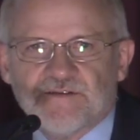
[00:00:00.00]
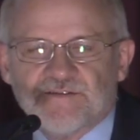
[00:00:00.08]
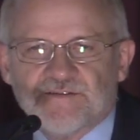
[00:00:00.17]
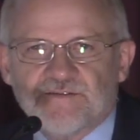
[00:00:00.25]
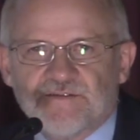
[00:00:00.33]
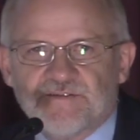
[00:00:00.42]

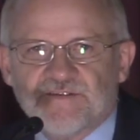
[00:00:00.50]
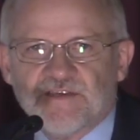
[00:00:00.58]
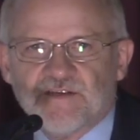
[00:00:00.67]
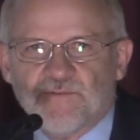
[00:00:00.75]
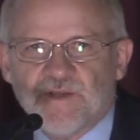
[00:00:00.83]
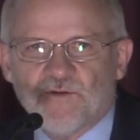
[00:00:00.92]
So you
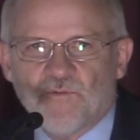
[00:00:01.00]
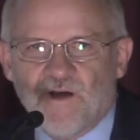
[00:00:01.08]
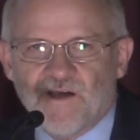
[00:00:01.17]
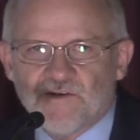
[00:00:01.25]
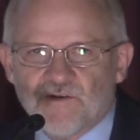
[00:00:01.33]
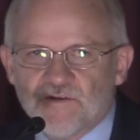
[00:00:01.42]
take away
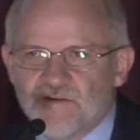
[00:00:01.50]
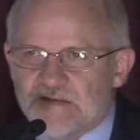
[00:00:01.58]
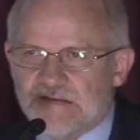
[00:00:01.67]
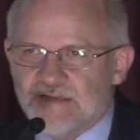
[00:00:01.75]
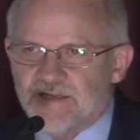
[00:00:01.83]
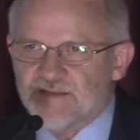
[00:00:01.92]
water
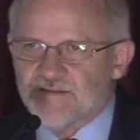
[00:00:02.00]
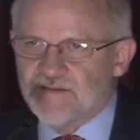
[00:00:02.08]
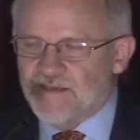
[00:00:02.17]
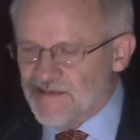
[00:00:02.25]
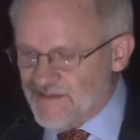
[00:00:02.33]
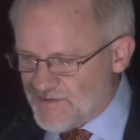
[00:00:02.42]
and
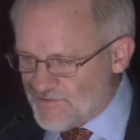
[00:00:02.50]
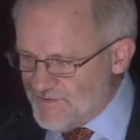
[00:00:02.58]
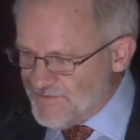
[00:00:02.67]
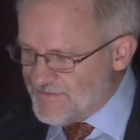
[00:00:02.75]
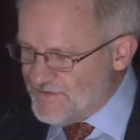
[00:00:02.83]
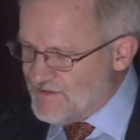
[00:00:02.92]

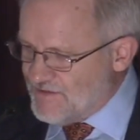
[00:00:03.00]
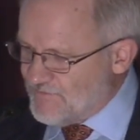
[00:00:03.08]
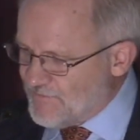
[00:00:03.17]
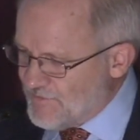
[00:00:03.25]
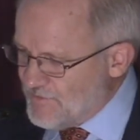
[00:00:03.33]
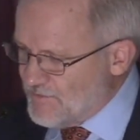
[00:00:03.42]
electricity
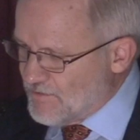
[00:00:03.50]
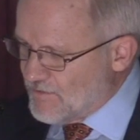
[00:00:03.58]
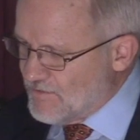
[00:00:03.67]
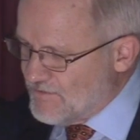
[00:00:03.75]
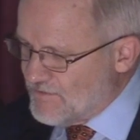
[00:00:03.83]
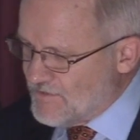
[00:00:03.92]
and
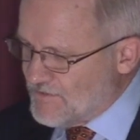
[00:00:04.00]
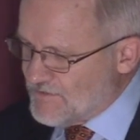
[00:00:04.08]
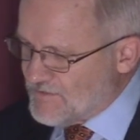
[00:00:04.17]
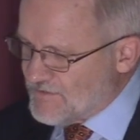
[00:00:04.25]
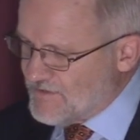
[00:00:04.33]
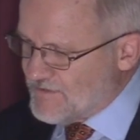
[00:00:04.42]
fuel,
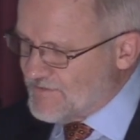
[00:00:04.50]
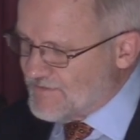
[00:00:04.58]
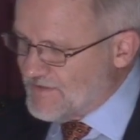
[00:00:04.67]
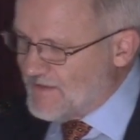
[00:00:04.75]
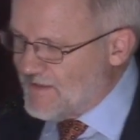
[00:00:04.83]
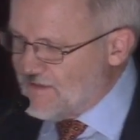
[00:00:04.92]
things
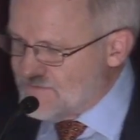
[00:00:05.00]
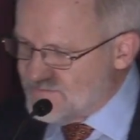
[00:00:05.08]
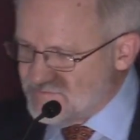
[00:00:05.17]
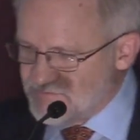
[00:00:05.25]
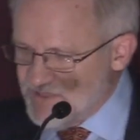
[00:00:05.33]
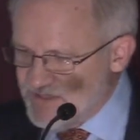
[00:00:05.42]
that
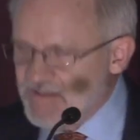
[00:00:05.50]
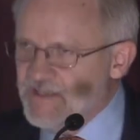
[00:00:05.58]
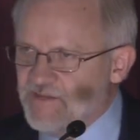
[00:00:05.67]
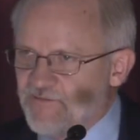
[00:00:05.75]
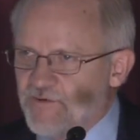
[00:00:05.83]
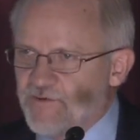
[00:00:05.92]
we
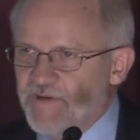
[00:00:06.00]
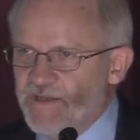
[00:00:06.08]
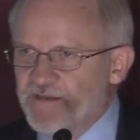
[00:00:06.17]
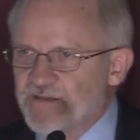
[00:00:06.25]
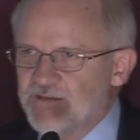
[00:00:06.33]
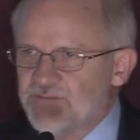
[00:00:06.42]
take for
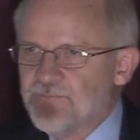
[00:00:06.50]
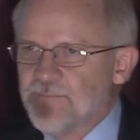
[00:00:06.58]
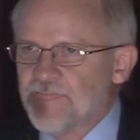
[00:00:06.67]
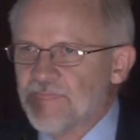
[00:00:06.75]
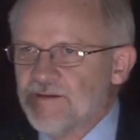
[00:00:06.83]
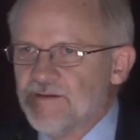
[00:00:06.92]
granted
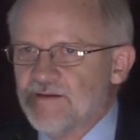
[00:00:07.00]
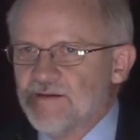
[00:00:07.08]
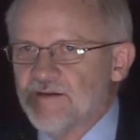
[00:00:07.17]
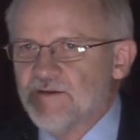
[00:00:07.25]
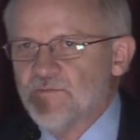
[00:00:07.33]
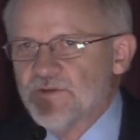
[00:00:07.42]

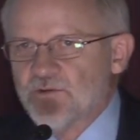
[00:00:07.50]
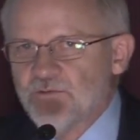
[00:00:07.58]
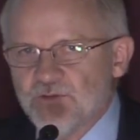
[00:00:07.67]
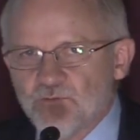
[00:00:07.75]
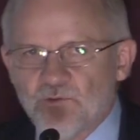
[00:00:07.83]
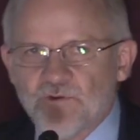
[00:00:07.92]
uh, would
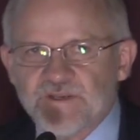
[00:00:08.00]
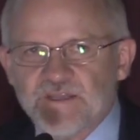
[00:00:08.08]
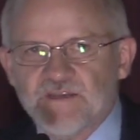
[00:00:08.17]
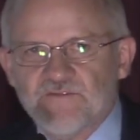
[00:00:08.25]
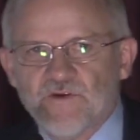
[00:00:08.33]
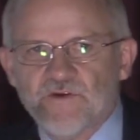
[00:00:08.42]
quit
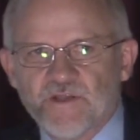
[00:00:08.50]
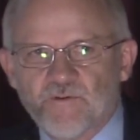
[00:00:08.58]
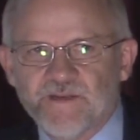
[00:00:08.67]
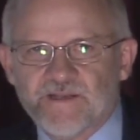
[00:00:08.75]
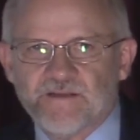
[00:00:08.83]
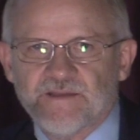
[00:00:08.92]
working very
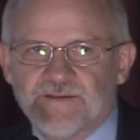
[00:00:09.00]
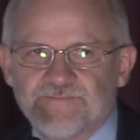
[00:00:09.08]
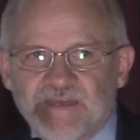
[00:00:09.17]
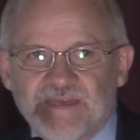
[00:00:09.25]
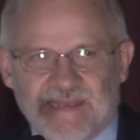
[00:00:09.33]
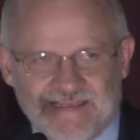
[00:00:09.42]
quickly.
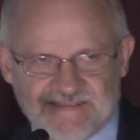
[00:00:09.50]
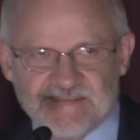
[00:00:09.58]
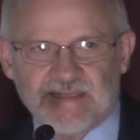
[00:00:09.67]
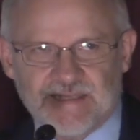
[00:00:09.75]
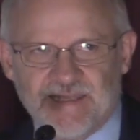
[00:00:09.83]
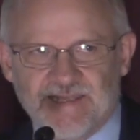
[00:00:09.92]
And that's
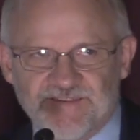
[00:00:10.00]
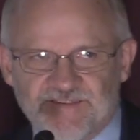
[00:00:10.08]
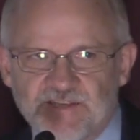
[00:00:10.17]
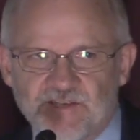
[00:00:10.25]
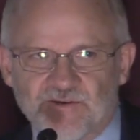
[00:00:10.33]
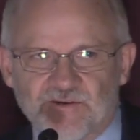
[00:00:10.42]
the case
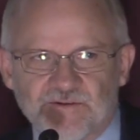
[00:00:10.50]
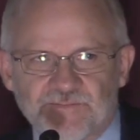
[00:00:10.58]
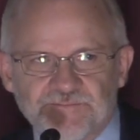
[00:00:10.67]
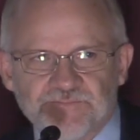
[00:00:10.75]
here.